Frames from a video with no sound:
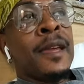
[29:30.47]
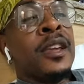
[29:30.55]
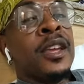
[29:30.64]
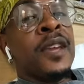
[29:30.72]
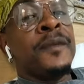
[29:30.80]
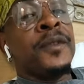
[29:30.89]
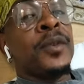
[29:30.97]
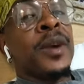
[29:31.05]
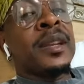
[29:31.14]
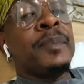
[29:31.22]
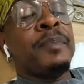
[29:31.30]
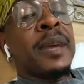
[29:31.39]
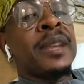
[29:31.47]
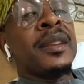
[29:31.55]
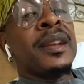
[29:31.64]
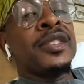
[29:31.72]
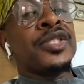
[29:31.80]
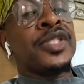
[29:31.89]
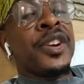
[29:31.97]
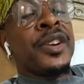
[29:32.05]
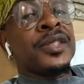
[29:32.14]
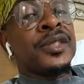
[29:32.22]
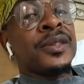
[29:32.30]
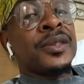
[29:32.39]
If you are depending on the
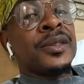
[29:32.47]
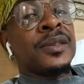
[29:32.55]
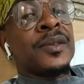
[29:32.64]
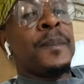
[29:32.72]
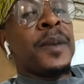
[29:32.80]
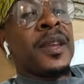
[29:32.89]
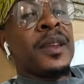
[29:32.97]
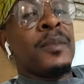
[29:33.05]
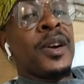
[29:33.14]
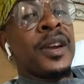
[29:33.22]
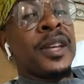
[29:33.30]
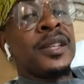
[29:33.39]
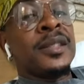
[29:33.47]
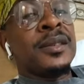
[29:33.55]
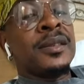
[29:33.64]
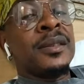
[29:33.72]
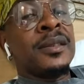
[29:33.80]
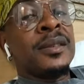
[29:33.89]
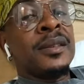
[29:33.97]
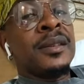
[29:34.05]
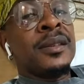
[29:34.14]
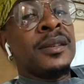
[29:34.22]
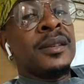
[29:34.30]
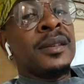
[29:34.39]
church to pay the mortgage,
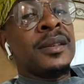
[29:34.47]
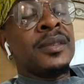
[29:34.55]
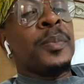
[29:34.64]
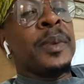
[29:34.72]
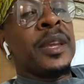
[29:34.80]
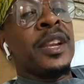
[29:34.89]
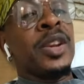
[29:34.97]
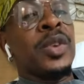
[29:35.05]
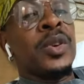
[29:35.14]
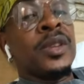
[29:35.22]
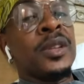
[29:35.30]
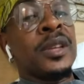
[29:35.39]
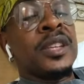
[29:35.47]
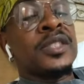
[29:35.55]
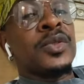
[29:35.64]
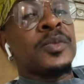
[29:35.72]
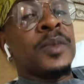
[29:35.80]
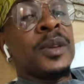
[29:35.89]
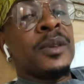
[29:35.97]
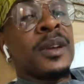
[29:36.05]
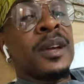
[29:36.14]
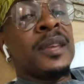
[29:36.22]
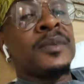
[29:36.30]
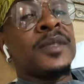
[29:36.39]
to pay the loan, excuse me, I
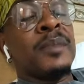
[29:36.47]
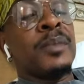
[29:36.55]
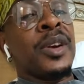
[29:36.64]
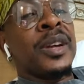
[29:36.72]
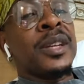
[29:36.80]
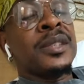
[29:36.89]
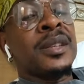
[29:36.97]
keep saying mortgage.